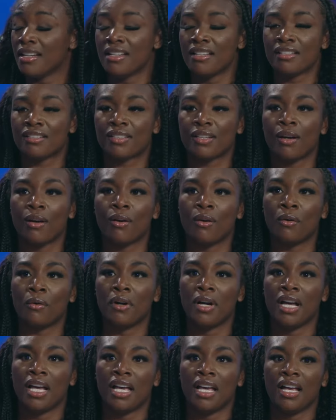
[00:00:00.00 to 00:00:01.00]
So
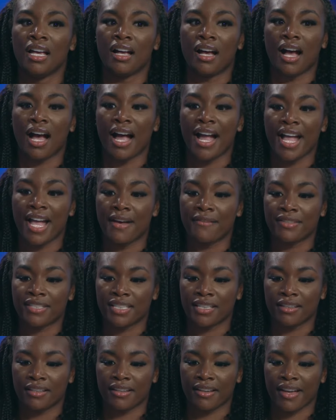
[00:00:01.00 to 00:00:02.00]
I have
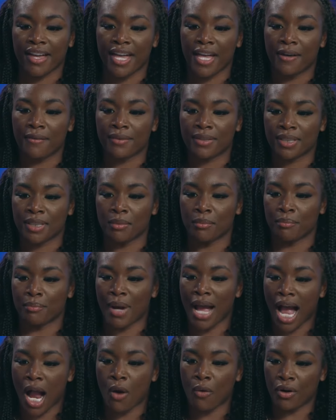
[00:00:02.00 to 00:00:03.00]
to have some
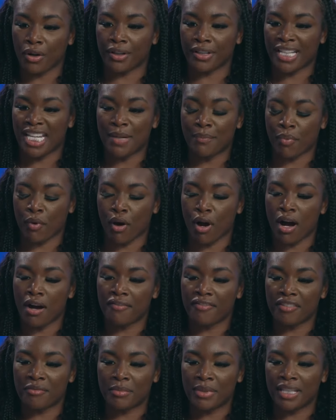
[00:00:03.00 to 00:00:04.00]
power to keep her
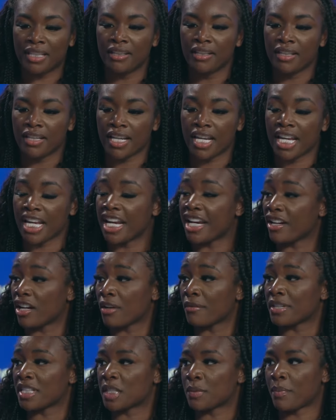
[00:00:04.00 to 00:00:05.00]
off of me and get
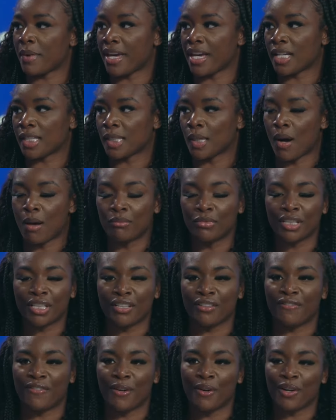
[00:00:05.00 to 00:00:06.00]
her respect. So I'm
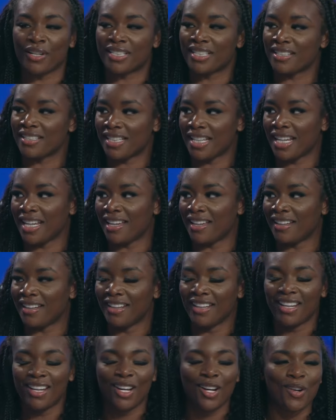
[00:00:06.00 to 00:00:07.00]
looking forward to seeing
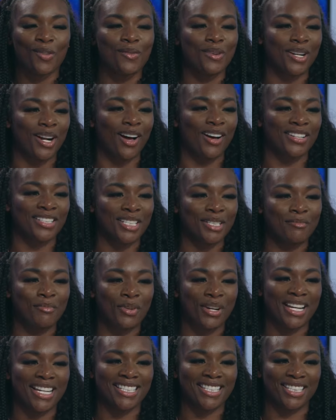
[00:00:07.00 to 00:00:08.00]
what all she
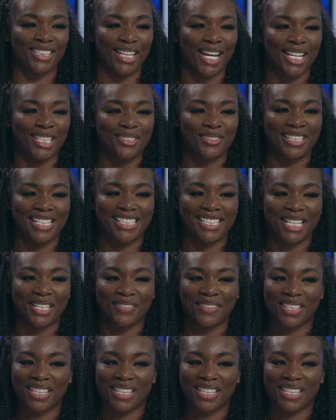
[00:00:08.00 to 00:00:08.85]
brings July twenty-seventh.